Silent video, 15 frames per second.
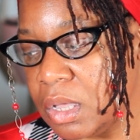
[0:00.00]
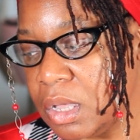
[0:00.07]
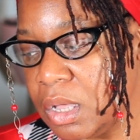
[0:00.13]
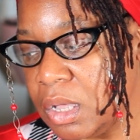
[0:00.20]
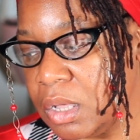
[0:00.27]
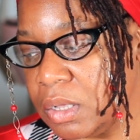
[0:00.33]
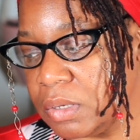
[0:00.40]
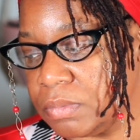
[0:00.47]

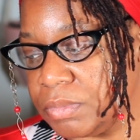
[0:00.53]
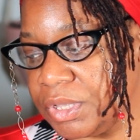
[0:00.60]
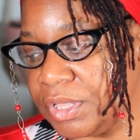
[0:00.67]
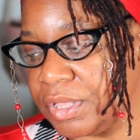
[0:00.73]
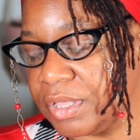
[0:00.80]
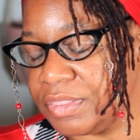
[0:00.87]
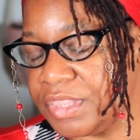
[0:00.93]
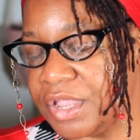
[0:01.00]

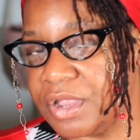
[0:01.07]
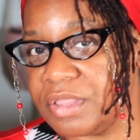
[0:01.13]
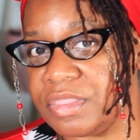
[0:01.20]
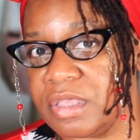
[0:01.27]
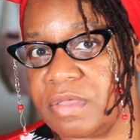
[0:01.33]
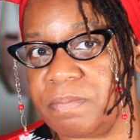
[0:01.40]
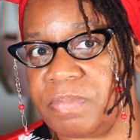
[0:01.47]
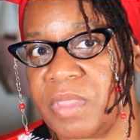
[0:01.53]

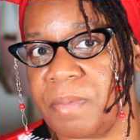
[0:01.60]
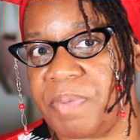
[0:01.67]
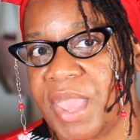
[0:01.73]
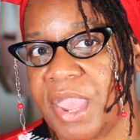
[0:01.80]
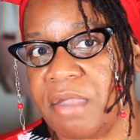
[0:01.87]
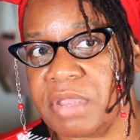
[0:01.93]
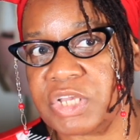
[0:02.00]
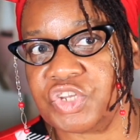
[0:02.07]
the
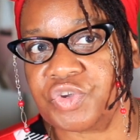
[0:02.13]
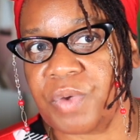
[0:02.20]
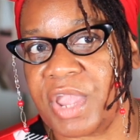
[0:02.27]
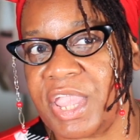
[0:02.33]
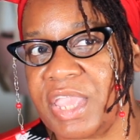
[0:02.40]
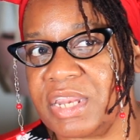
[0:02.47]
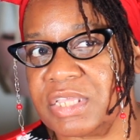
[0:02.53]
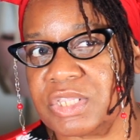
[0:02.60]
parrot
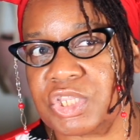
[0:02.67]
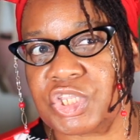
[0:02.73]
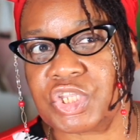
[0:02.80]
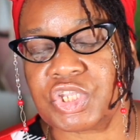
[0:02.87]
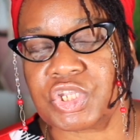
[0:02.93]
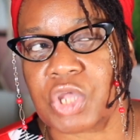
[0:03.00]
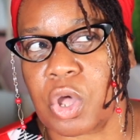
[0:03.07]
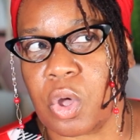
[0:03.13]
trade is
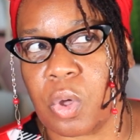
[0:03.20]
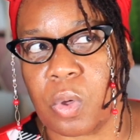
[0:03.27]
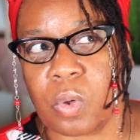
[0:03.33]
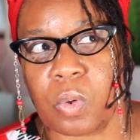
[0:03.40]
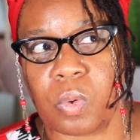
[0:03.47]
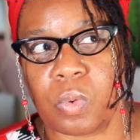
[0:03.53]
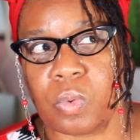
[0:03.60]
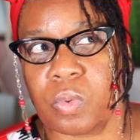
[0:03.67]

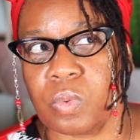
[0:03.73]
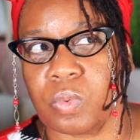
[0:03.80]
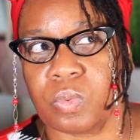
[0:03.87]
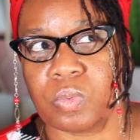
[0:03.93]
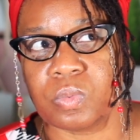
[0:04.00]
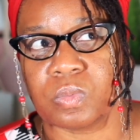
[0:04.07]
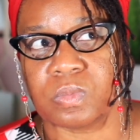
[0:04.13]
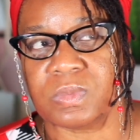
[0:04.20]

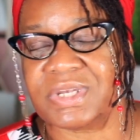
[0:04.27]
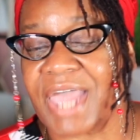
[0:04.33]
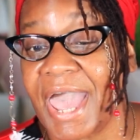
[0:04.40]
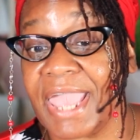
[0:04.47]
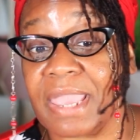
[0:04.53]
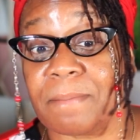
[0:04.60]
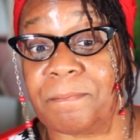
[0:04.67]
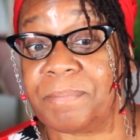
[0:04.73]
so
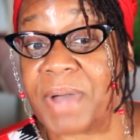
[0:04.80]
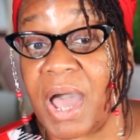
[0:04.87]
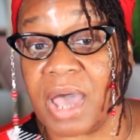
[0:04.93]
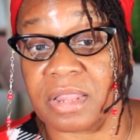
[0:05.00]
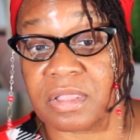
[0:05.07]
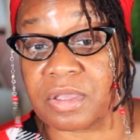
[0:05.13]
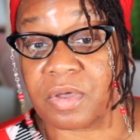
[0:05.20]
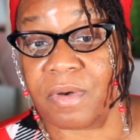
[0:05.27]

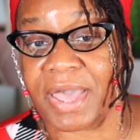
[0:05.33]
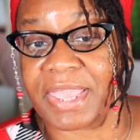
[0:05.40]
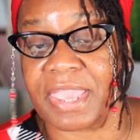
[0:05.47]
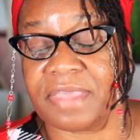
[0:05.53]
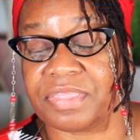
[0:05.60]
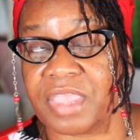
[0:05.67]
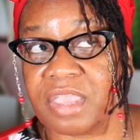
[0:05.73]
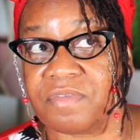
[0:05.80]
diabolical. I
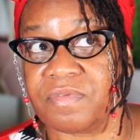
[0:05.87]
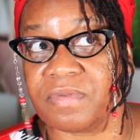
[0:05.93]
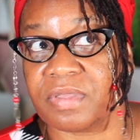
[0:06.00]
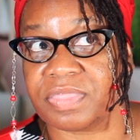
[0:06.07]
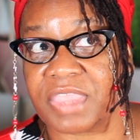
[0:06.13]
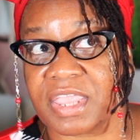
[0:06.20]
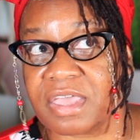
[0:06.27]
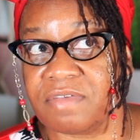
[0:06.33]
can't
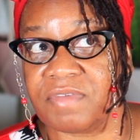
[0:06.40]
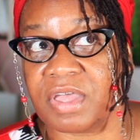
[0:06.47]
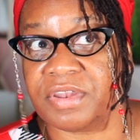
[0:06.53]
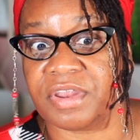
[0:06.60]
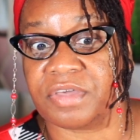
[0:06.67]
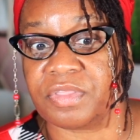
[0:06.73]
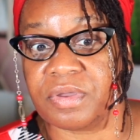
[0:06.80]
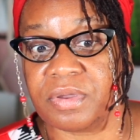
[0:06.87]
think of
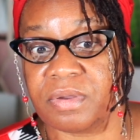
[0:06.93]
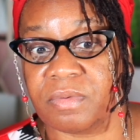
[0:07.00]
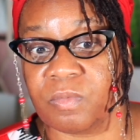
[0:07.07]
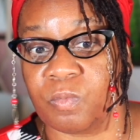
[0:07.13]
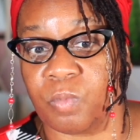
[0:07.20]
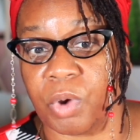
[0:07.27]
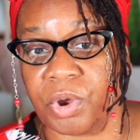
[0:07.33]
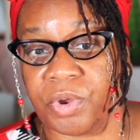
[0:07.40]
another
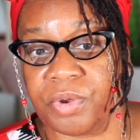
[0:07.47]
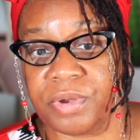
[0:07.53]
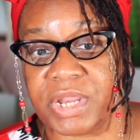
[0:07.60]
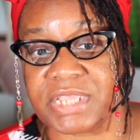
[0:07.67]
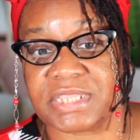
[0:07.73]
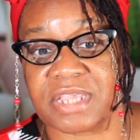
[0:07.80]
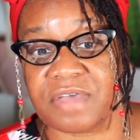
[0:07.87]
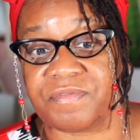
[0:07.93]
word
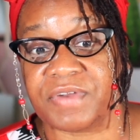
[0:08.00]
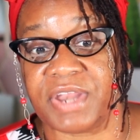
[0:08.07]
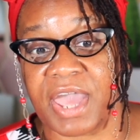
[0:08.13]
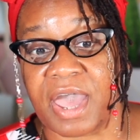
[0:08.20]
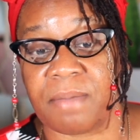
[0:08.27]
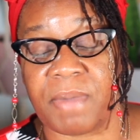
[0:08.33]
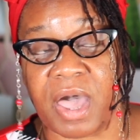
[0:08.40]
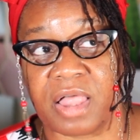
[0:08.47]
except for
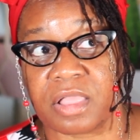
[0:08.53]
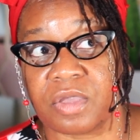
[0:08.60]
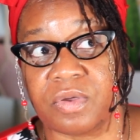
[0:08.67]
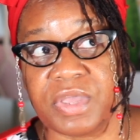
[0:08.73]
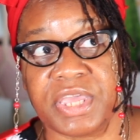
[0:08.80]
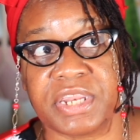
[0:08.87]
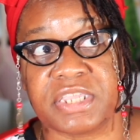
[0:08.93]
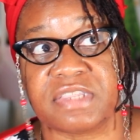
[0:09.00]
diabolical.
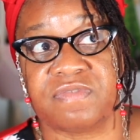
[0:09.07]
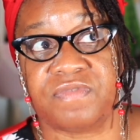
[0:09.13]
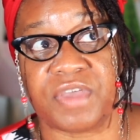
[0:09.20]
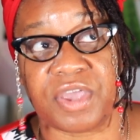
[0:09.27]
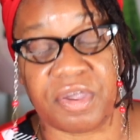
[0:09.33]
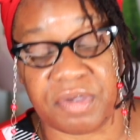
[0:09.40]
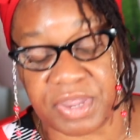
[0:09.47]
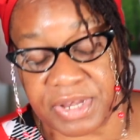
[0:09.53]
It is
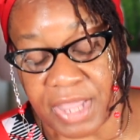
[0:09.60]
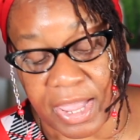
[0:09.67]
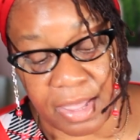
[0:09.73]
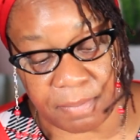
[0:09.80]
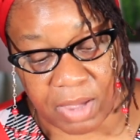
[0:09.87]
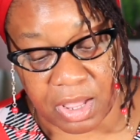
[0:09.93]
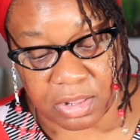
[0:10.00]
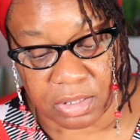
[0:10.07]
very
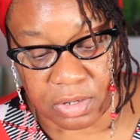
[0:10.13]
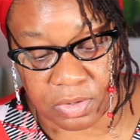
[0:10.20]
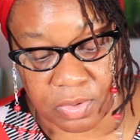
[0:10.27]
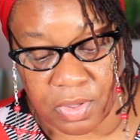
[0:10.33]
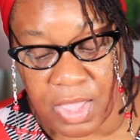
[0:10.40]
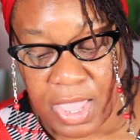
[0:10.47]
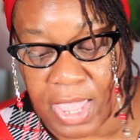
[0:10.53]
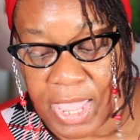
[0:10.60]

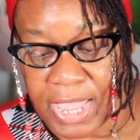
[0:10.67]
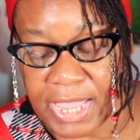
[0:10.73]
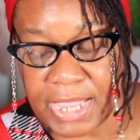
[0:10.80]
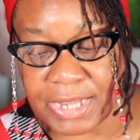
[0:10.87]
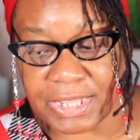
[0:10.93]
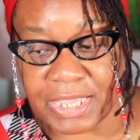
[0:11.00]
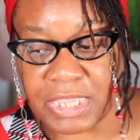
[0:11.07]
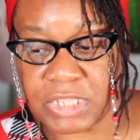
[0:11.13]
diabolical.
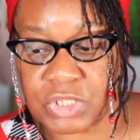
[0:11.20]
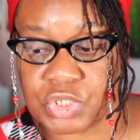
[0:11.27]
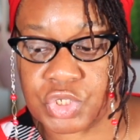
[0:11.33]
It is